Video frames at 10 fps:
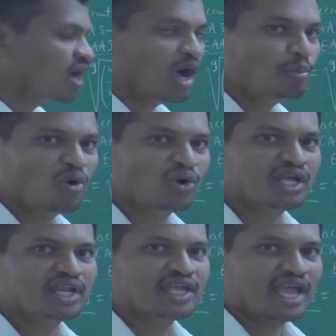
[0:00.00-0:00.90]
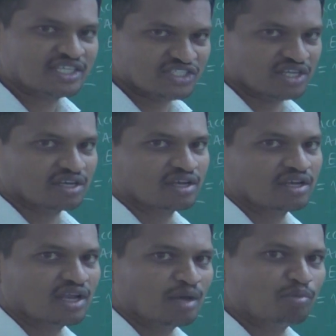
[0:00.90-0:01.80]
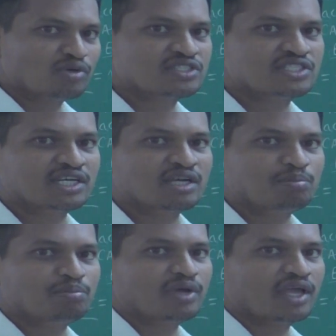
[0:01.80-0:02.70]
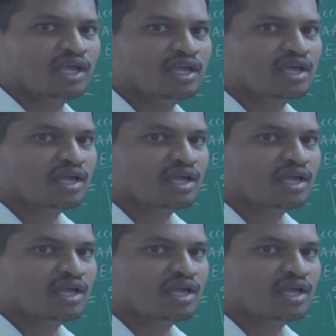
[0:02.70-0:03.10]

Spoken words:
upon a reaction, upon set up a